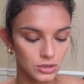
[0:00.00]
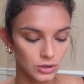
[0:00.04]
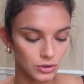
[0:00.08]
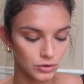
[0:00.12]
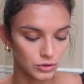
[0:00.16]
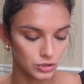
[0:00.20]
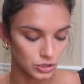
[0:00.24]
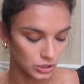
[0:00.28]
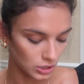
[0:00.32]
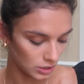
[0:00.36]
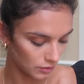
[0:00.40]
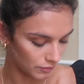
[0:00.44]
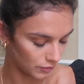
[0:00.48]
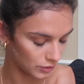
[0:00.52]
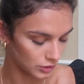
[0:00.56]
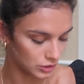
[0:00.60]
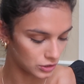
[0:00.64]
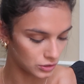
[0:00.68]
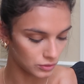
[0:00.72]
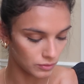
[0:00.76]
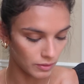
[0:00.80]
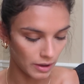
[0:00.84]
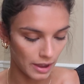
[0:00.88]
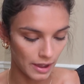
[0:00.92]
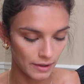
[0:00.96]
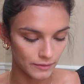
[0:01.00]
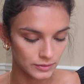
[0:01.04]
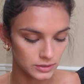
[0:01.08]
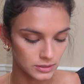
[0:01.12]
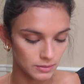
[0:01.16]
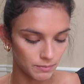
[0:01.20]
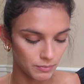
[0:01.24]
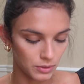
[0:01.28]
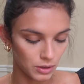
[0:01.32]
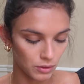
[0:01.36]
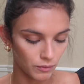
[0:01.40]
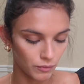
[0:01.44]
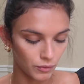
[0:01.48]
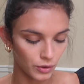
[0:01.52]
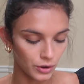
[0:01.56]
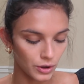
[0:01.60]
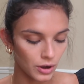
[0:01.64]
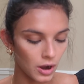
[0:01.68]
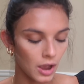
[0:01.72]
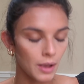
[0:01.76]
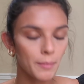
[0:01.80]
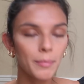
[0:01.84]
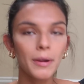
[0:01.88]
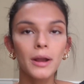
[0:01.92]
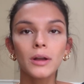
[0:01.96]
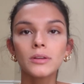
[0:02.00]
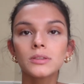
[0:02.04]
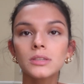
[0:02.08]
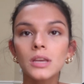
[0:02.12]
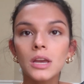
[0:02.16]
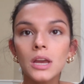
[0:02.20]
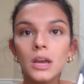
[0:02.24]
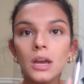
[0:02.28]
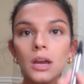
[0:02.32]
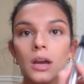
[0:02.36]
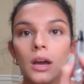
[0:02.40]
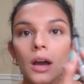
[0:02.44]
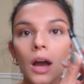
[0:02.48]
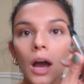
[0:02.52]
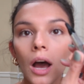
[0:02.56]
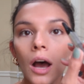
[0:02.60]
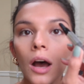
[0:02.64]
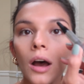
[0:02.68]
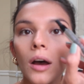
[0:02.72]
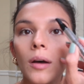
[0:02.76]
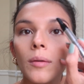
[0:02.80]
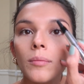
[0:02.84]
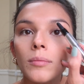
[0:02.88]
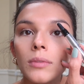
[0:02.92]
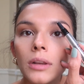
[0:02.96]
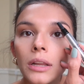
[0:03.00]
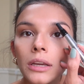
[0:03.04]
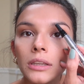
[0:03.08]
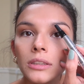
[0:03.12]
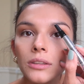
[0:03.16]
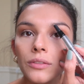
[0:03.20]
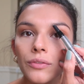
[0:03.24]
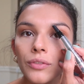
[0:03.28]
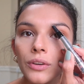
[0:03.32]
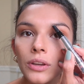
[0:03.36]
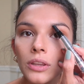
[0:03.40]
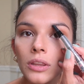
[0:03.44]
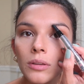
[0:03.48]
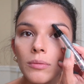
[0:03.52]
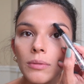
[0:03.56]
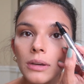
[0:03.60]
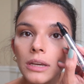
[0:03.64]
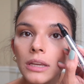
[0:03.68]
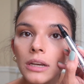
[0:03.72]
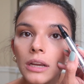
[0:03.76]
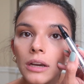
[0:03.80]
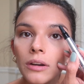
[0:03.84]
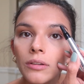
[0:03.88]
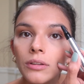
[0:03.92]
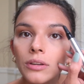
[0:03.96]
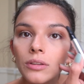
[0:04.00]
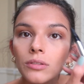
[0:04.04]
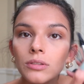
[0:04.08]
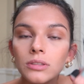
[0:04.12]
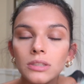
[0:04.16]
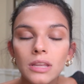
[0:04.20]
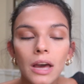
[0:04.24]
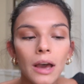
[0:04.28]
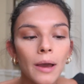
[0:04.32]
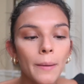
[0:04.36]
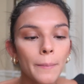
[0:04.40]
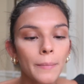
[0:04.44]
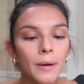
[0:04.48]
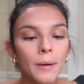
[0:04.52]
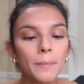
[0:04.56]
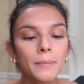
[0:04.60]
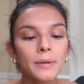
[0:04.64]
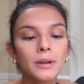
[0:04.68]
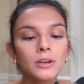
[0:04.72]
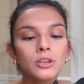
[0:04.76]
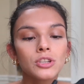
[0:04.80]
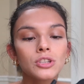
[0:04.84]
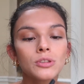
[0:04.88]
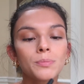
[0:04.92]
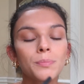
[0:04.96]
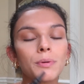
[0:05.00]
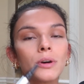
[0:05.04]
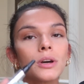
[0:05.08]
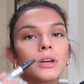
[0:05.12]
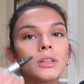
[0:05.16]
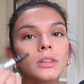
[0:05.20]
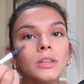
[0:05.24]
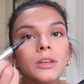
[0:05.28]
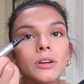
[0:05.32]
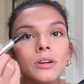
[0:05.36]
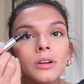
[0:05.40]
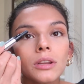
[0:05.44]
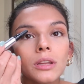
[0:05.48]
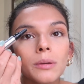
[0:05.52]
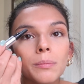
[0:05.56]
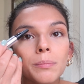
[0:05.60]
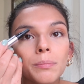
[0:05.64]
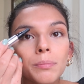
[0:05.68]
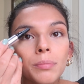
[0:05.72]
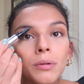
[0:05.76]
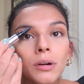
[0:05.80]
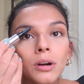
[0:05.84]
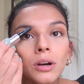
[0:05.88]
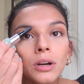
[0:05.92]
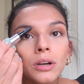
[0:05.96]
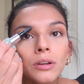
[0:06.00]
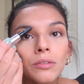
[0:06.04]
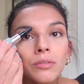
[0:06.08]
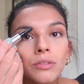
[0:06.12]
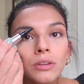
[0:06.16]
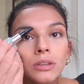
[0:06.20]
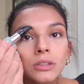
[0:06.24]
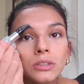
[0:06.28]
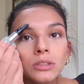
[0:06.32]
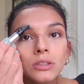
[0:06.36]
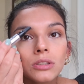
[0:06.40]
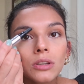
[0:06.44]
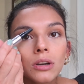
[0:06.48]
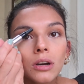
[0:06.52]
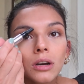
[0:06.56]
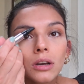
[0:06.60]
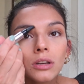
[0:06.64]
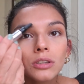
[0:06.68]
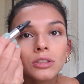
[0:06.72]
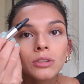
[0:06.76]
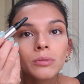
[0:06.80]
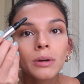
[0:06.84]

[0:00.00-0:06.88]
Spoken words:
So usually if you do have something for your eyebrows, like to fill them in, I would use that, but I'm gonna just put literally part of this dot.